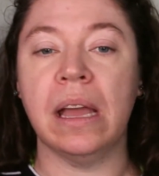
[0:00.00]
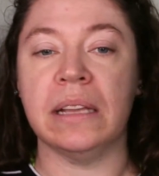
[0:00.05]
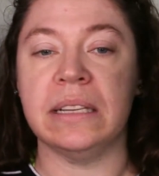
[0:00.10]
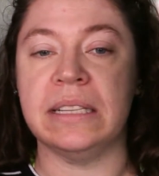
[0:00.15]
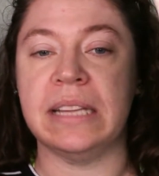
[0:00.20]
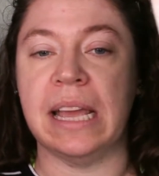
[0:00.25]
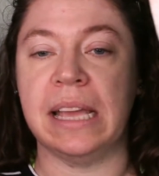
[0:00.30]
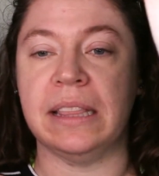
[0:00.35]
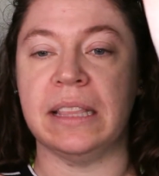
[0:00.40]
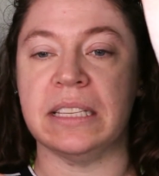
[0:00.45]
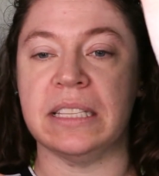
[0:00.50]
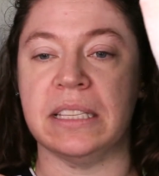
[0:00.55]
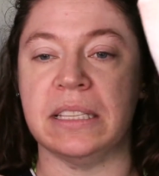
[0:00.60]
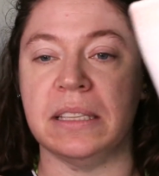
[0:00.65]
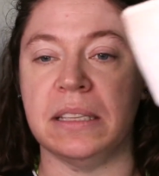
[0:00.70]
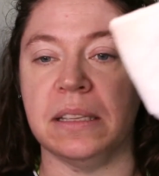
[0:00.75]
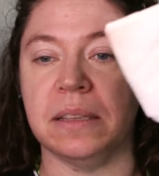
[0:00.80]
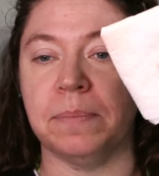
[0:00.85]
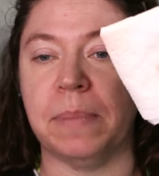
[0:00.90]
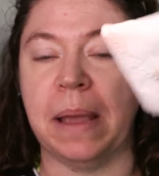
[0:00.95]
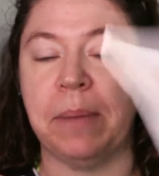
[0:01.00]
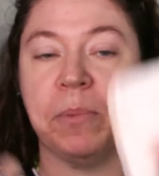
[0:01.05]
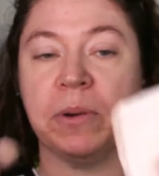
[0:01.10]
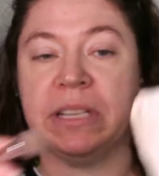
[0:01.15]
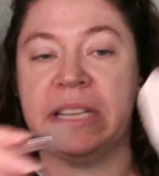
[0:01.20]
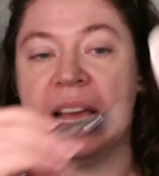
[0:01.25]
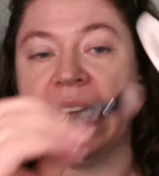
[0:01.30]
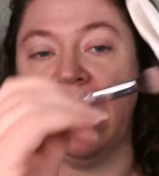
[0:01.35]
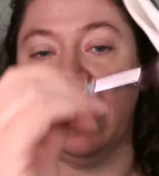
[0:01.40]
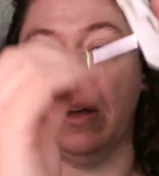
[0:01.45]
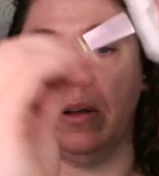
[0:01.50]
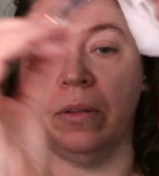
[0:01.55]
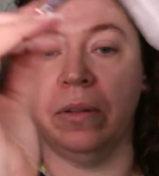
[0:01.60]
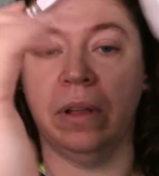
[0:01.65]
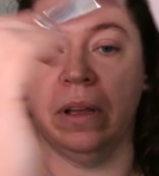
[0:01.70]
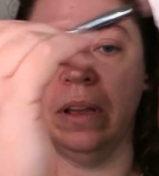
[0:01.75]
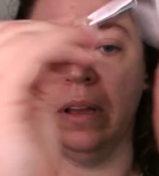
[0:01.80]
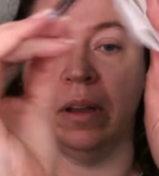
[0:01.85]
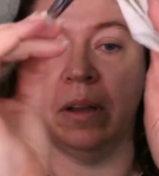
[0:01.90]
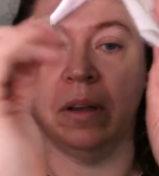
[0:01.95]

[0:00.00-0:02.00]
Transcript: Take this paper towel,